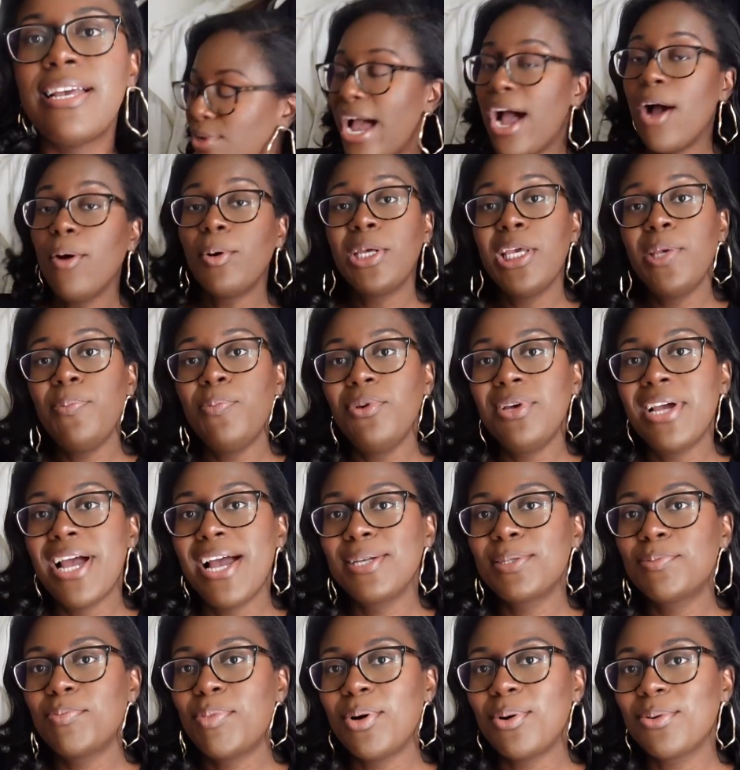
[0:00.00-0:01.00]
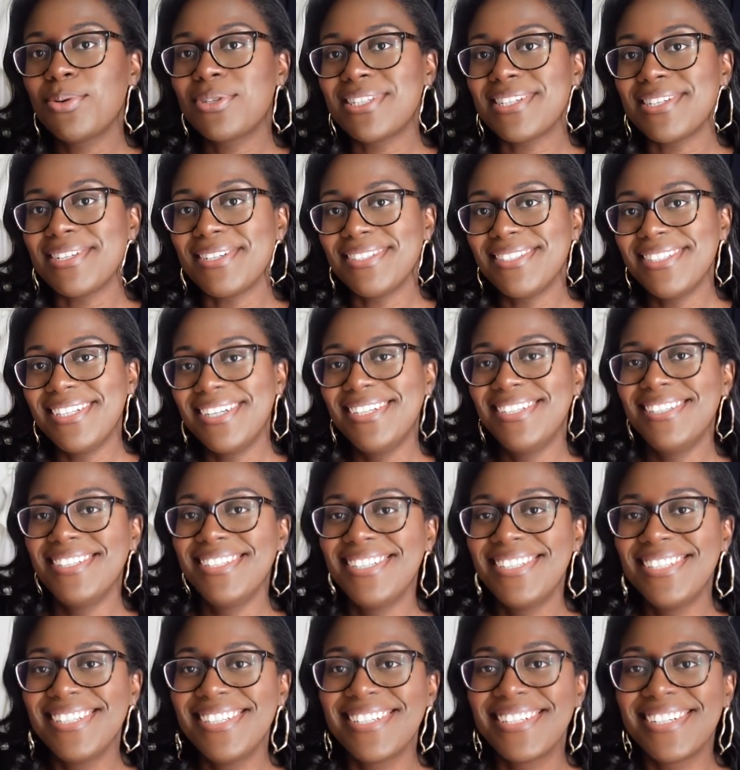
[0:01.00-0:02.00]
So I'll keep you guys posted
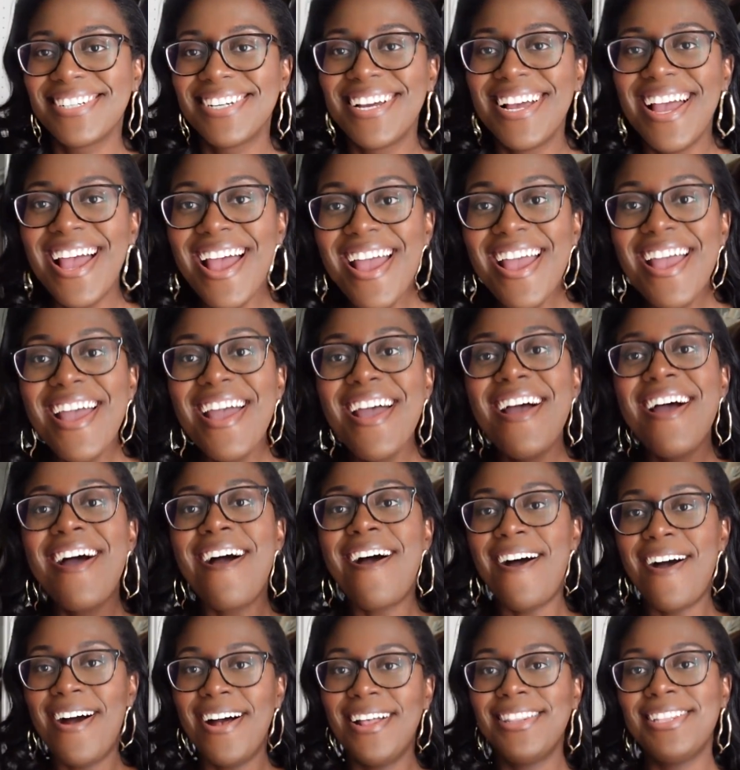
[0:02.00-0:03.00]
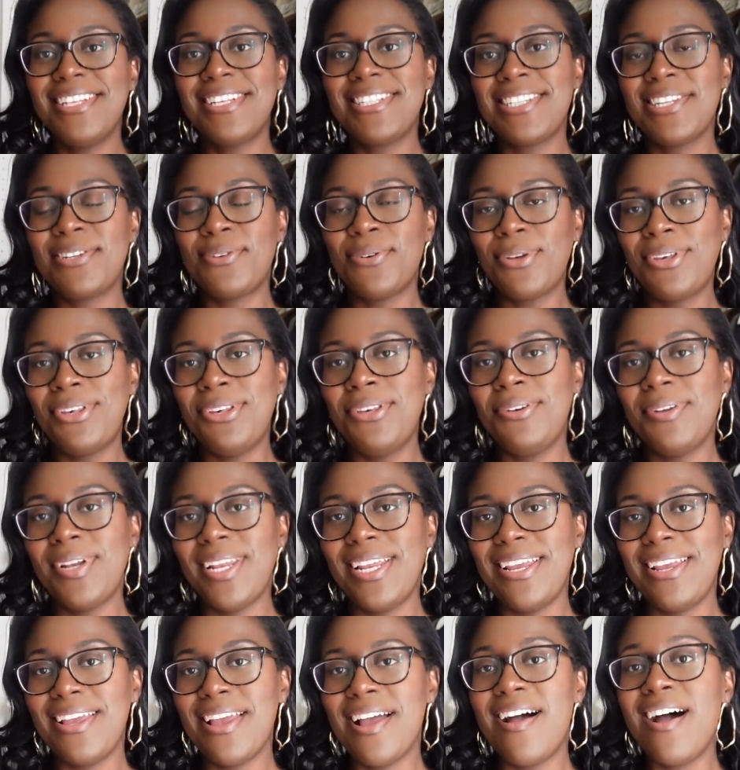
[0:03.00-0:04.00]
on this little
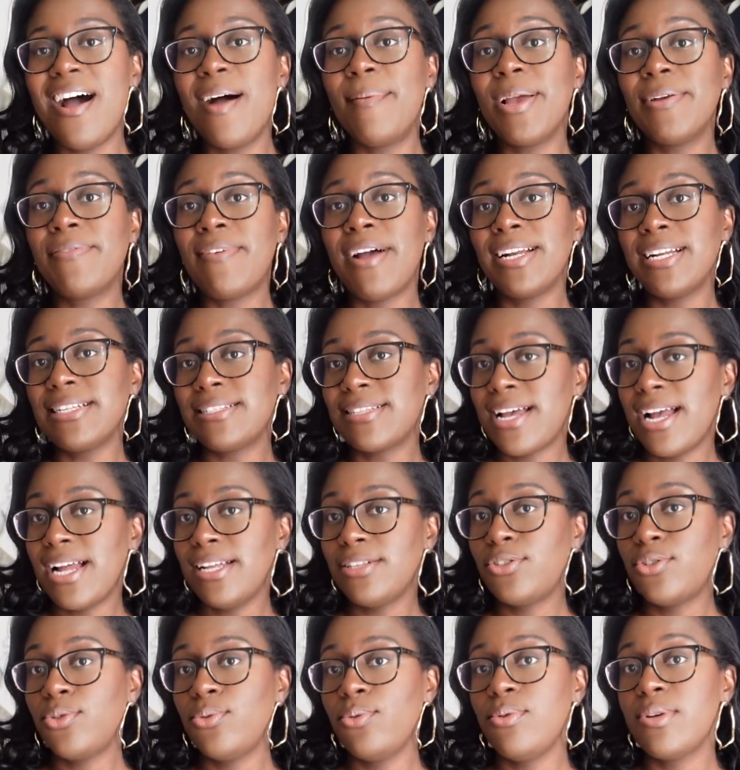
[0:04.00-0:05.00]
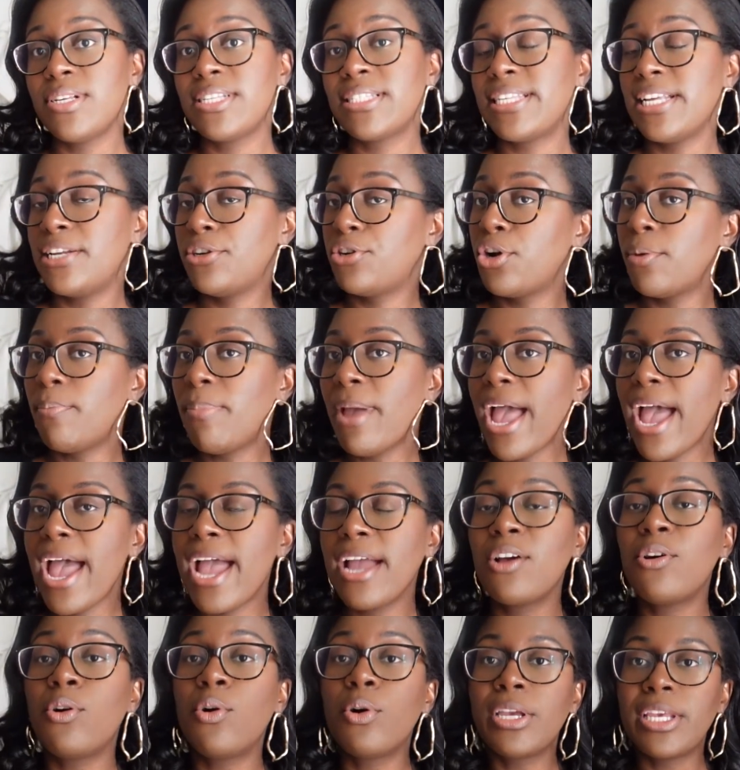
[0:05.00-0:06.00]
cutie if I decide to send her
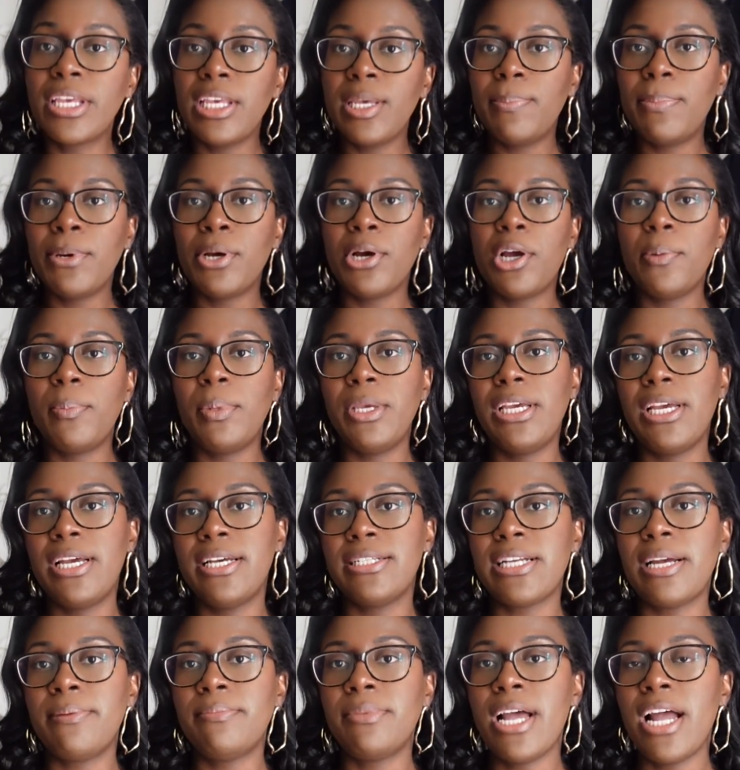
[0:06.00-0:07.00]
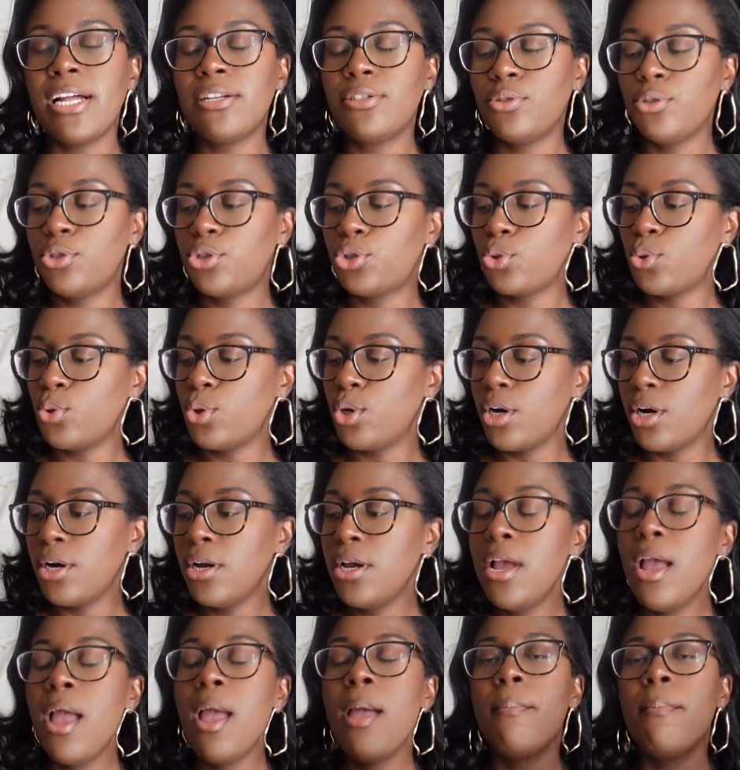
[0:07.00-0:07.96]
back or keep her, because I'm not too sure.